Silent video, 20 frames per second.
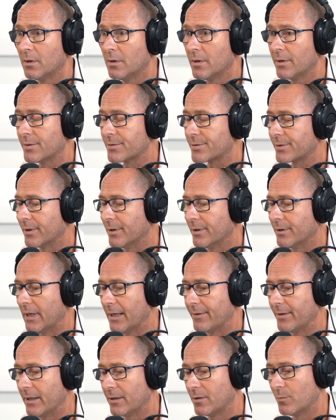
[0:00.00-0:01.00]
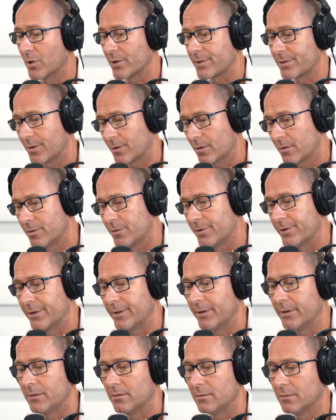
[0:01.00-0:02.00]
So at the end of my Stockland
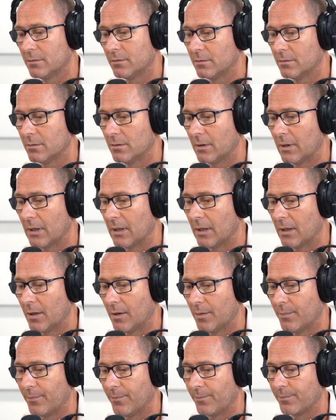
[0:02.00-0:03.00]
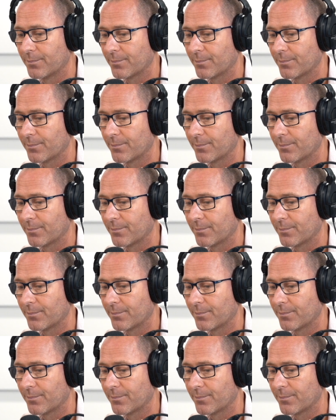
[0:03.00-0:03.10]
journey, um,